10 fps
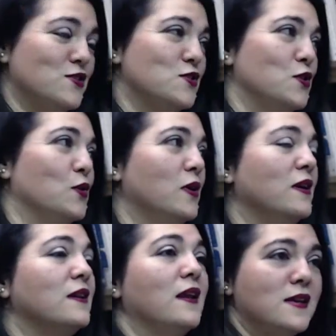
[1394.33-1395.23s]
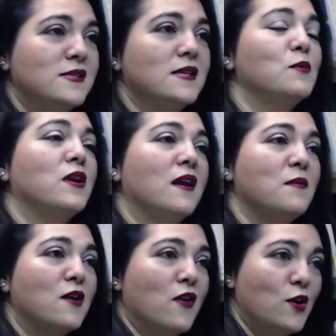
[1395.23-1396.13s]
to, like I said, I'm going to have my
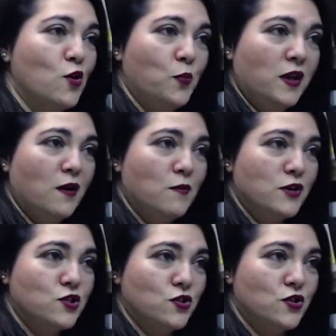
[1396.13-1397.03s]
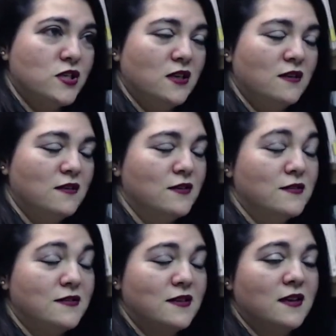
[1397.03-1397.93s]
grand opening on March 13th
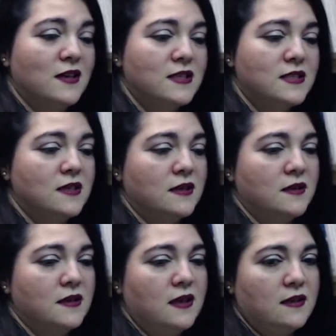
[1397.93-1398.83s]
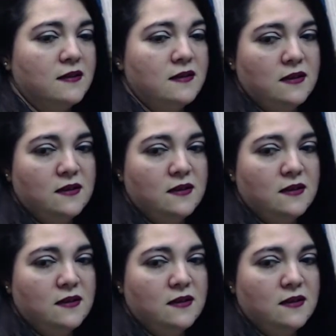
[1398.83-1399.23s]
at the.